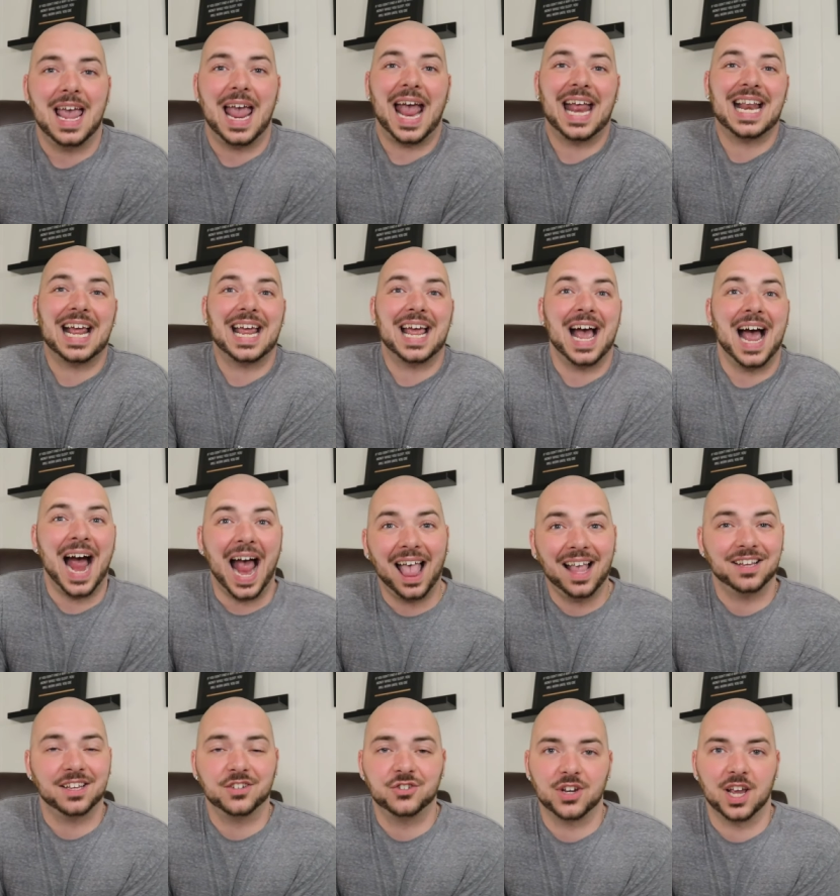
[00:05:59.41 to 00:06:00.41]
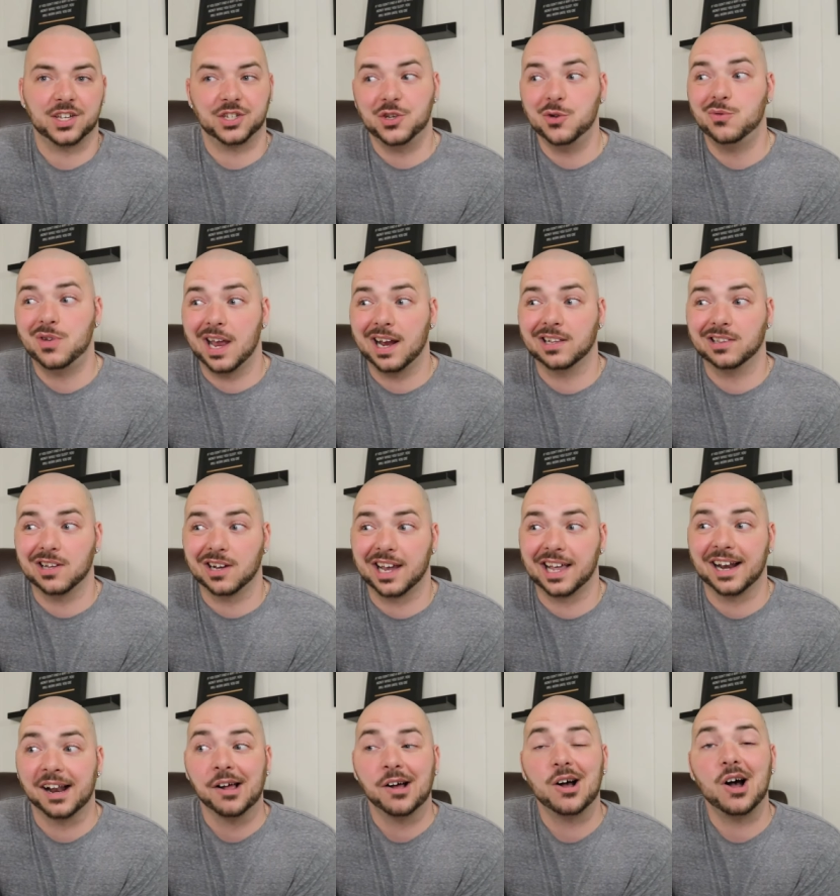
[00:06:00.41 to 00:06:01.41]
and I highly suggest you take a look
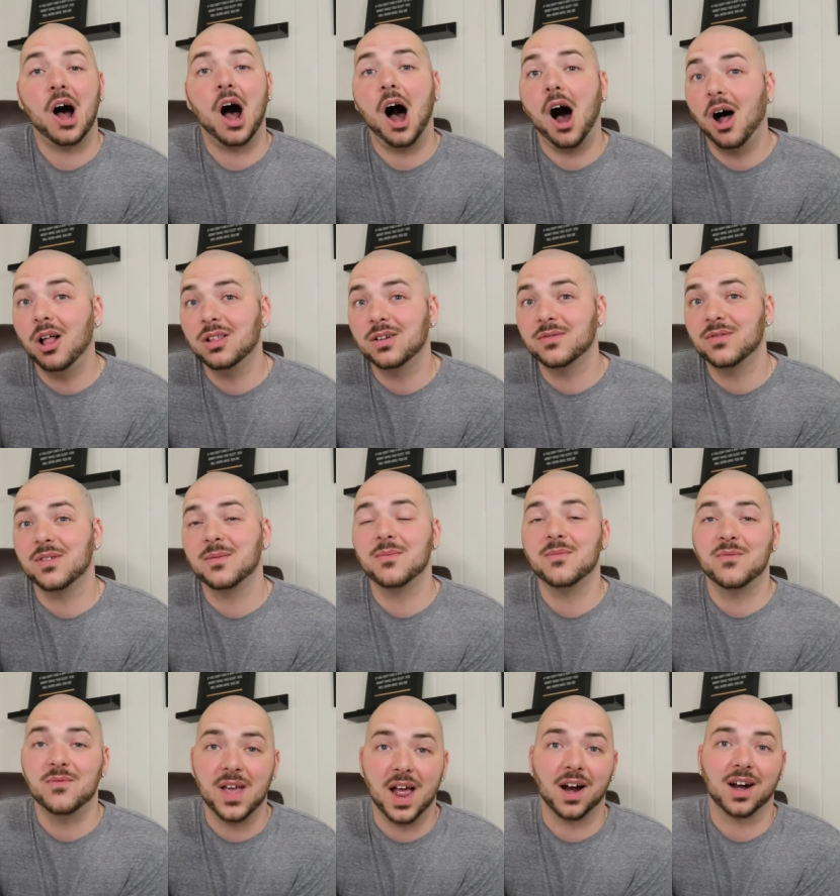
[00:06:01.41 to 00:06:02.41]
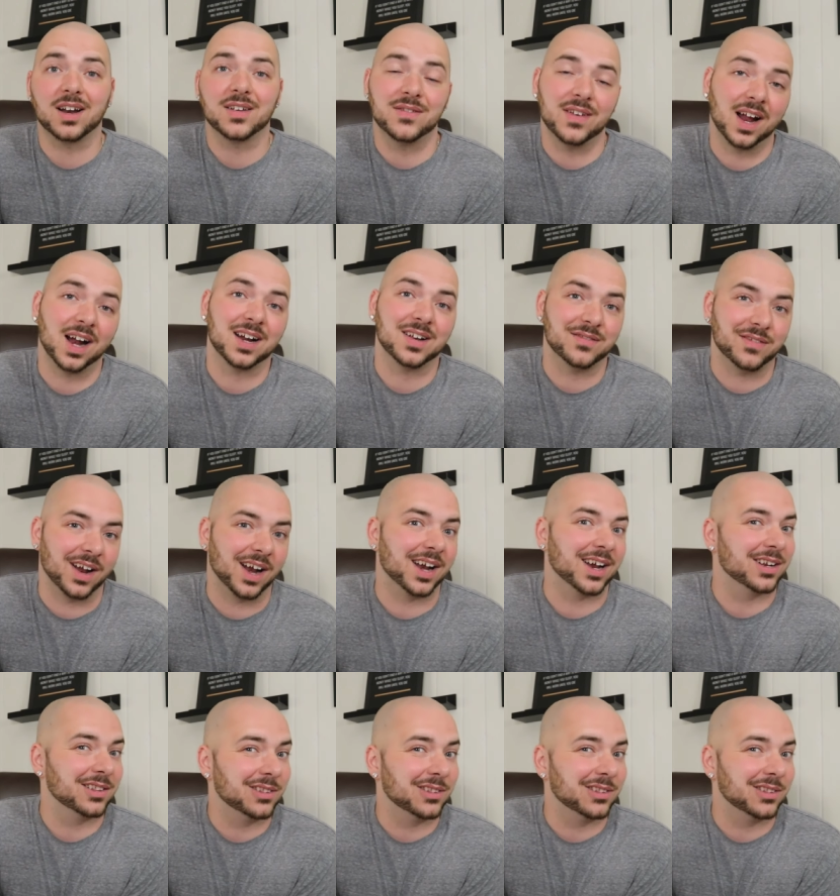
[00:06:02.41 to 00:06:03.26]
at all of them very, very, very